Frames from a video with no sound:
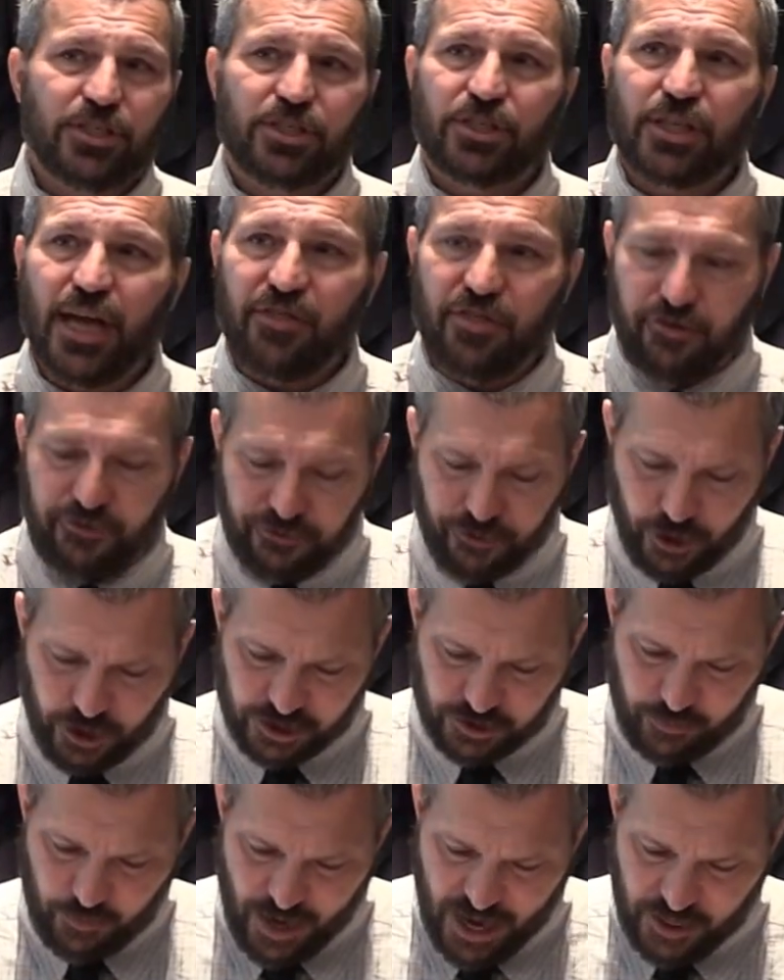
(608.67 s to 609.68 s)
said, the
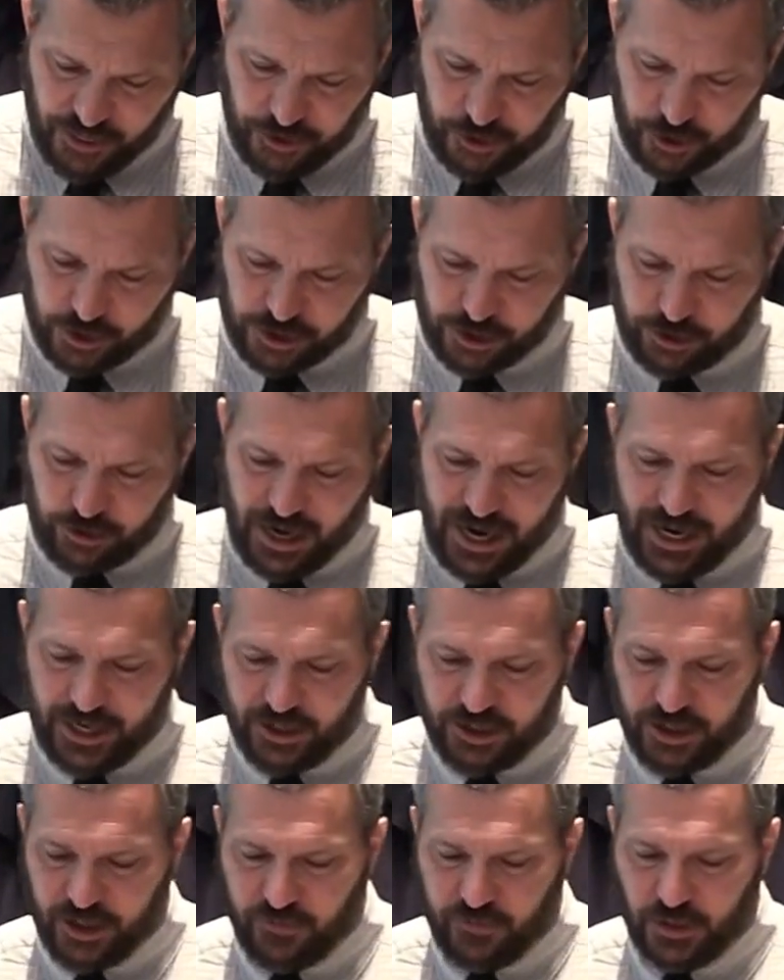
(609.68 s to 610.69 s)
first method or
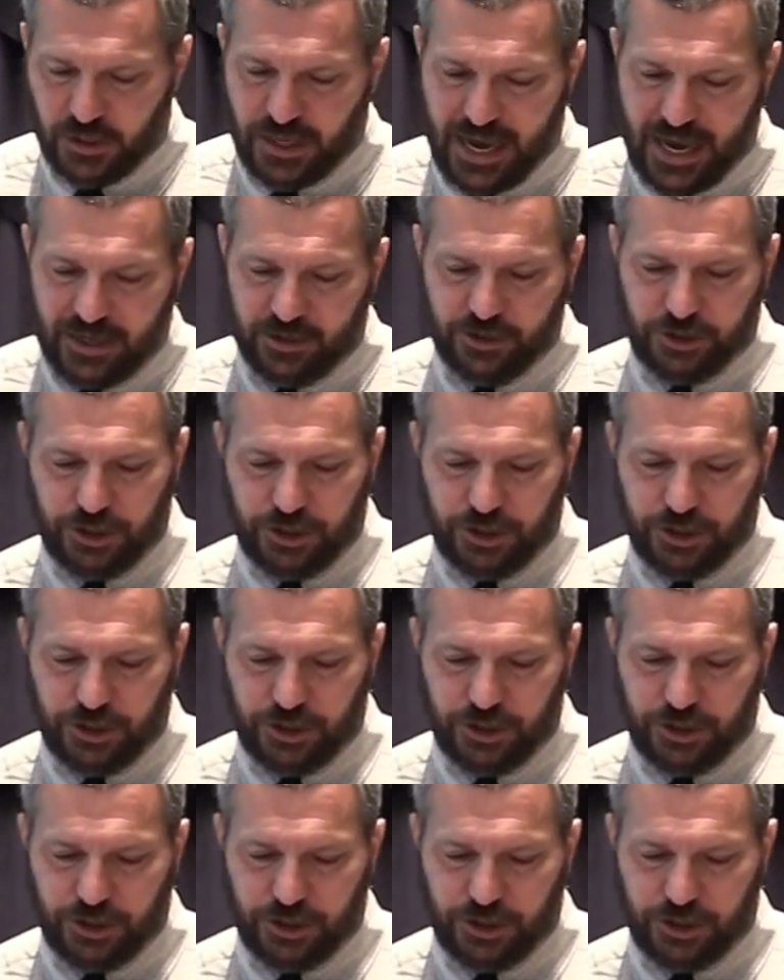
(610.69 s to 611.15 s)
strategy of the Latin